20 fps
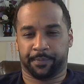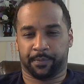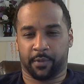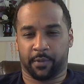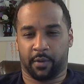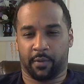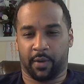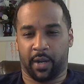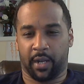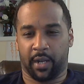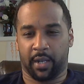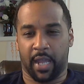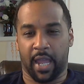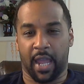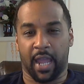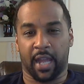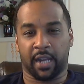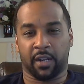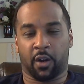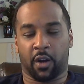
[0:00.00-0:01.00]
all right,
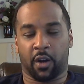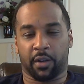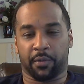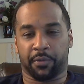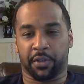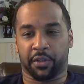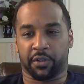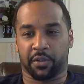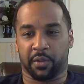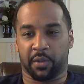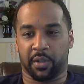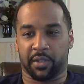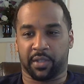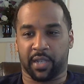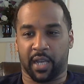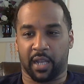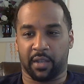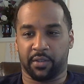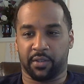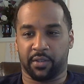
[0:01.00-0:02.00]
and artificial
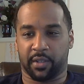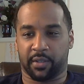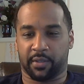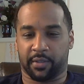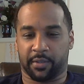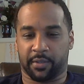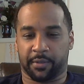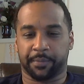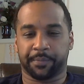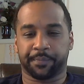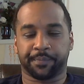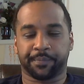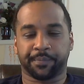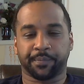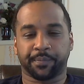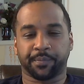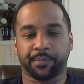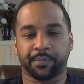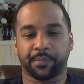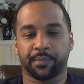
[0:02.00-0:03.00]
intelligence.
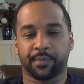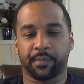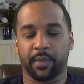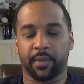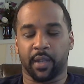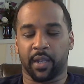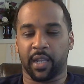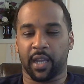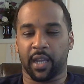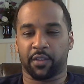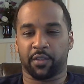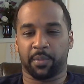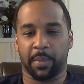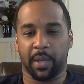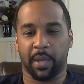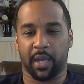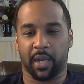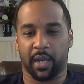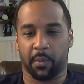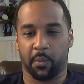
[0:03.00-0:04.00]
The next
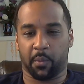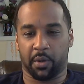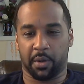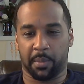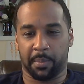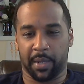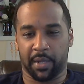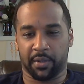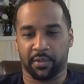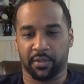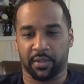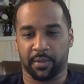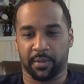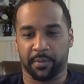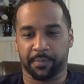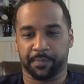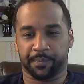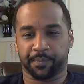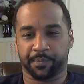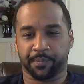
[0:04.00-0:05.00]
man I want to
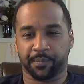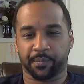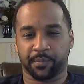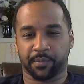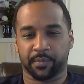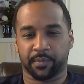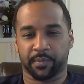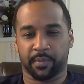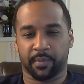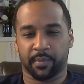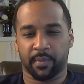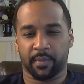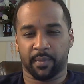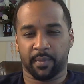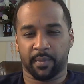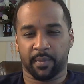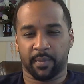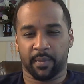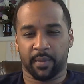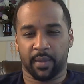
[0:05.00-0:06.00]
mention,
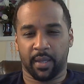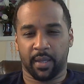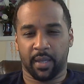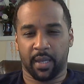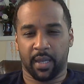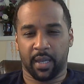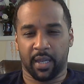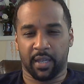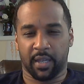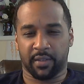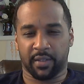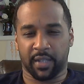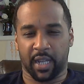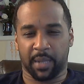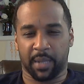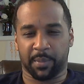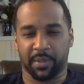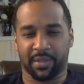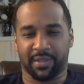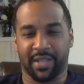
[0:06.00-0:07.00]
his
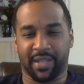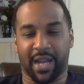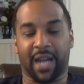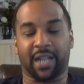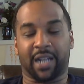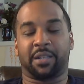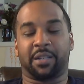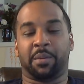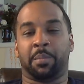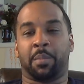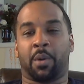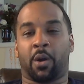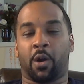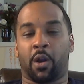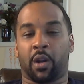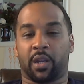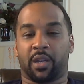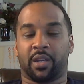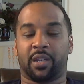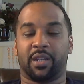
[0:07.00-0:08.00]
name is Dr.
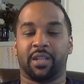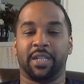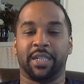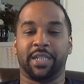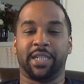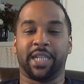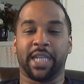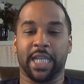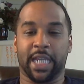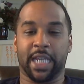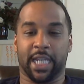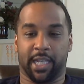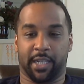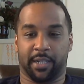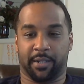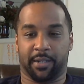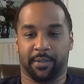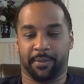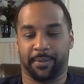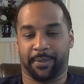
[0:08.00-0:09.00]
Mark Dean.